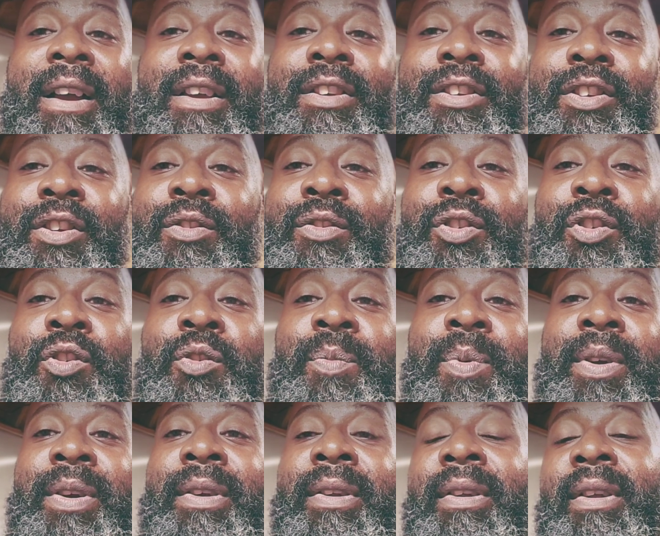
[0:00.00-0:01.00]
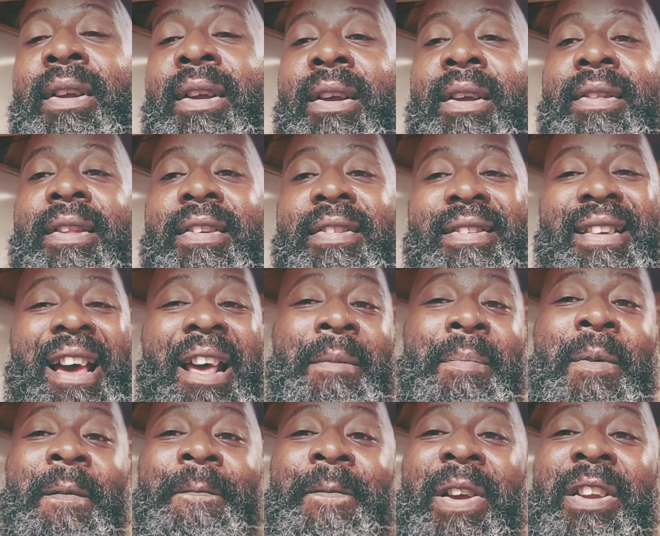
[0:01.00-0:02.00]
a YouTuber that's not a
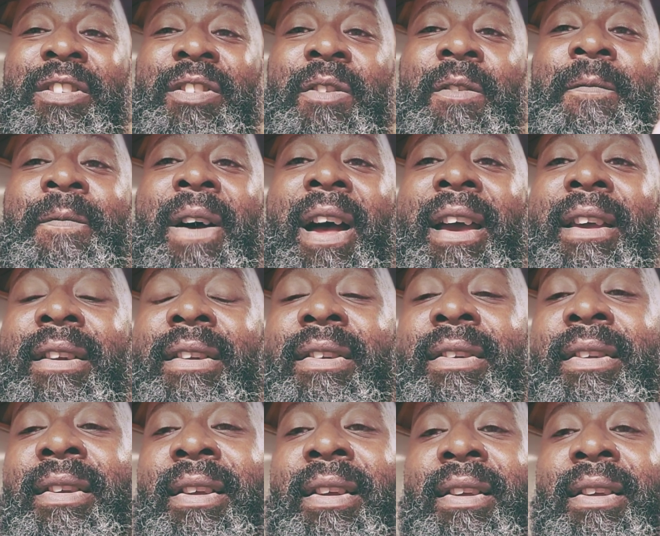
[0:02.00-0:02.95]
professional fighter,